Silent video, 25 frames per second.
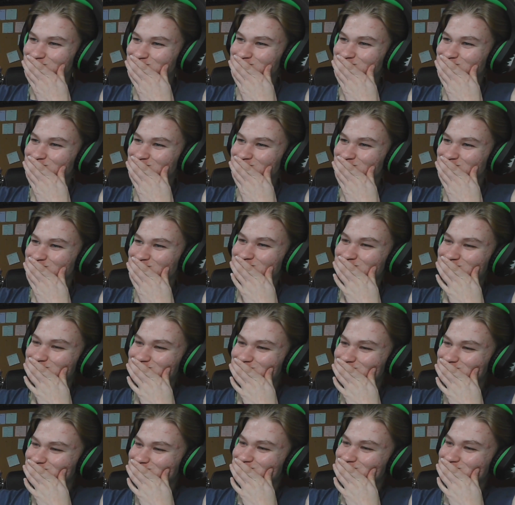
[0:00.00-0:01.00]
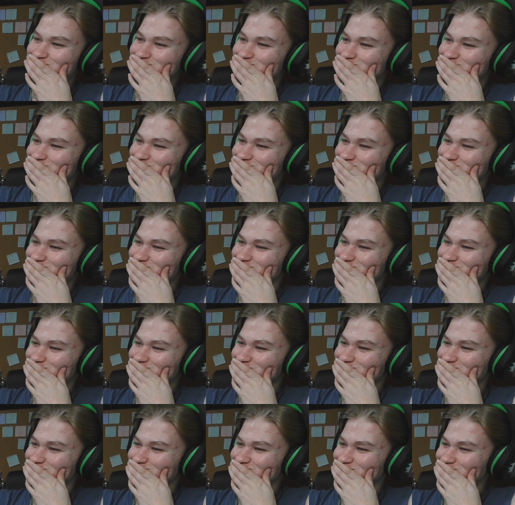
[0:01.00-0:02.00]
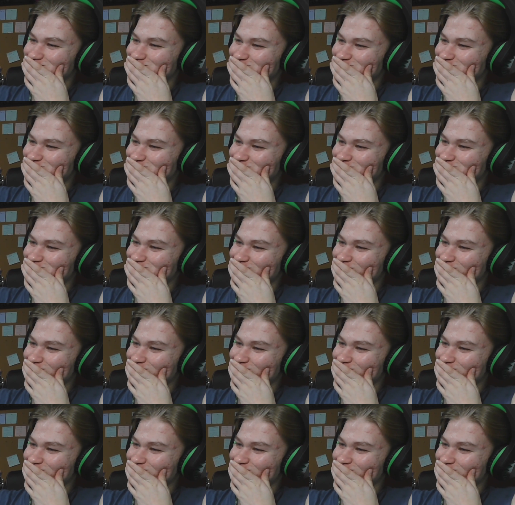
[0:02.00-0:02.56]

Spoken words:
Nobody speaks.